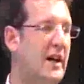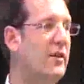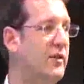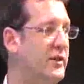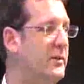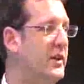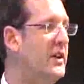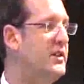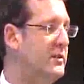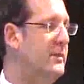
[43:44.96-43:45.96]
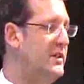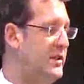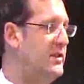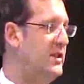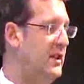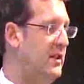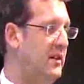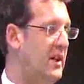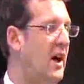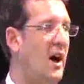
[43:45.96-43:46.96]
this algorithm that I just mentioned to you.
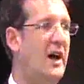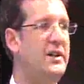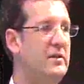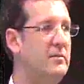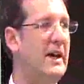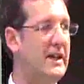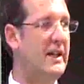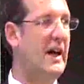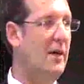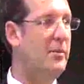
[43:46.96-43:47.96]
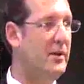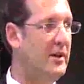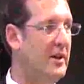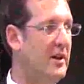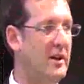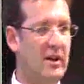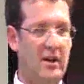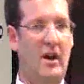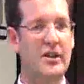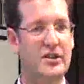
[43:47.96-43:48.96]
I didn't make it up.
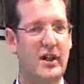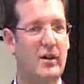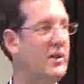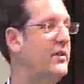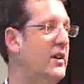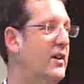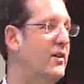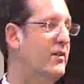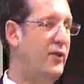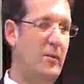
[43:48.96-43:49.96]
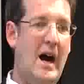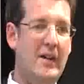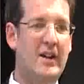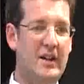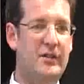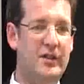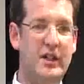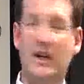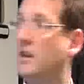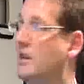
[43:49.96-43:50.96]
I stole it from other
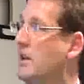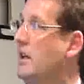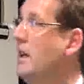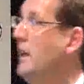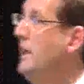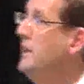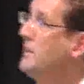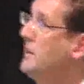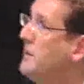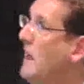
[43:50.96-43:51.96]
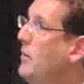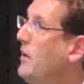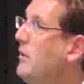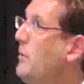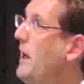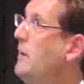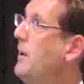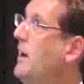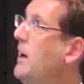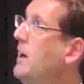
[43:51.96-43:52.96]
literature. Here's an example of a
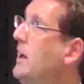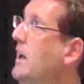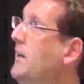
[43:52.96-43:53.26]
paper